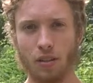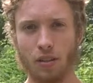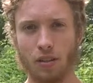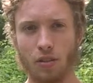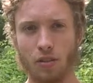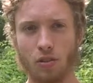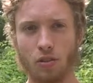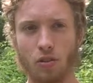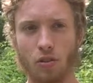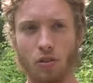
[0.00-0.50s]

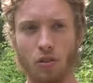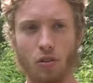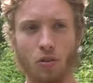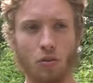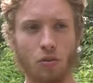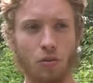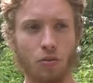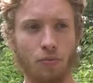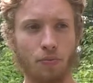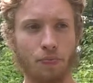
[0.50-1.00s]

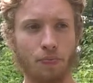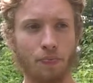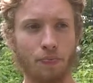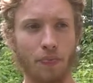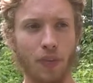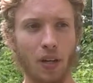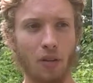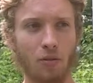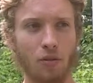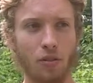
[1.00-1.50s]
So
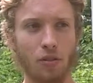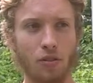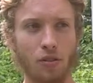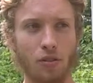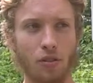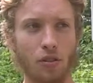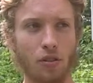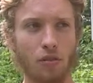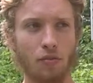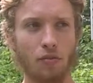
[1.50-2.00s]
that was
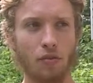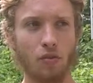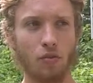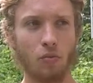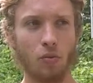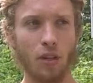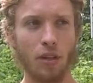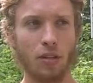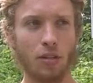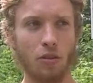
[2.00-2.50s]
just a different
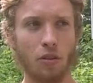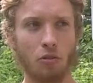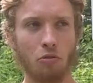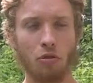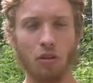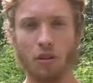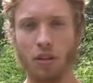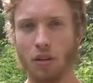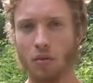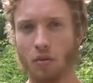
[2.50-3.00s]
way to do
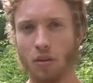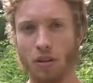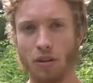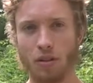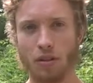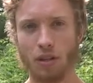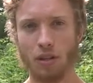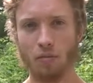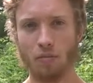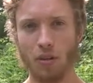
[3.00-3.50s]
it, and I wanted
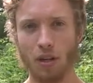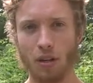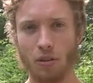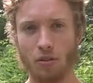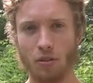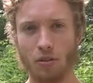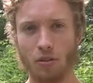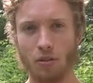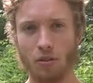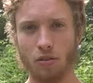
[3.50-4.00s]
to compare
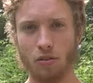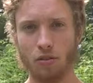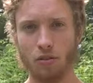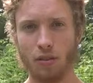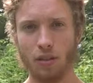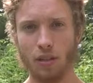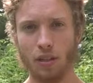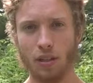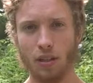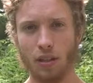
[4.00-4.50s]
the two.
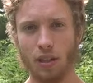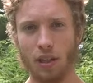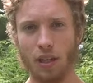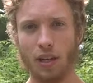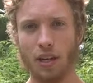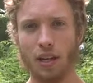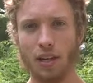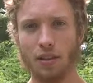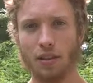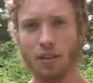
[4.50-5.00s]

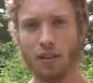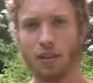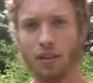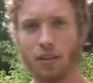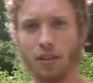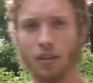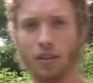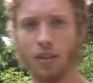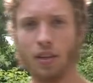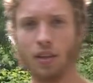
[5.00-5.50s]
And I
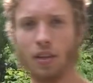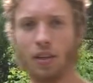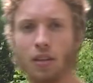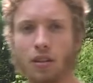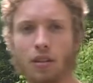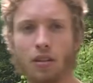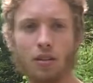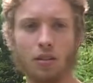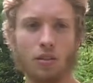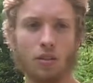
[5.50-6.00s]
think that
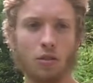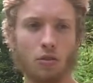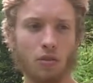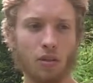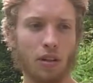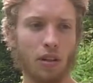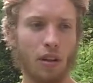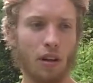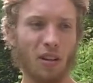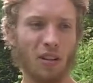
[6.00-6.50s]
doing
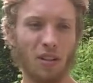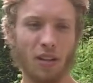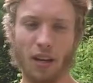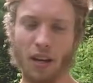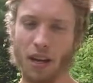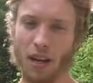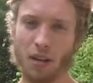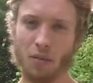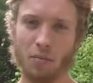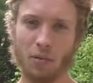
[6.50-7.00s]
it
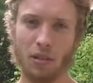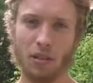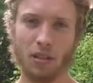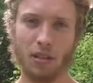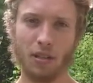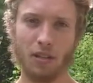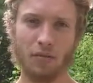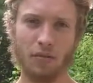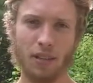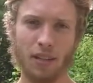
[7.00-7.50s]
untimed
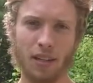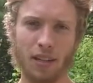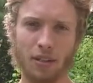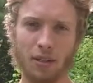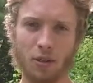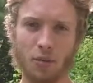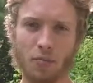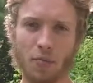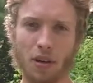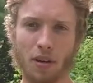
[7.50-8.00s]
definitely has
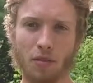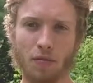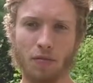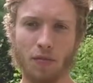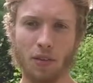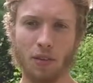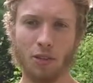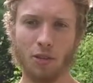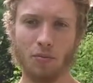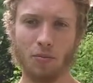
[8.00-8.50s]
some
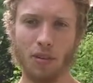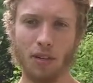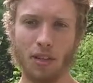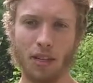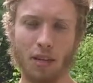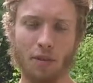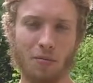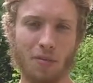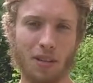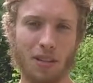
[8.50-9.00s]
benefits, but it
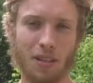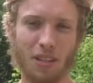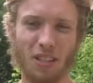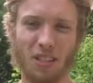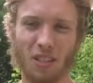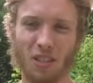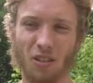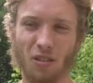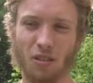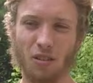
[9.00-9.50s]
can be
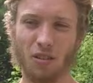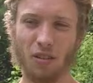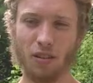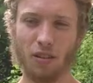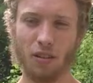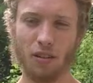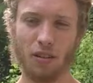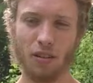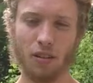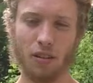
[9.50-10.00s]
easier
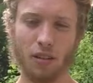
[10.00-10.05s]
to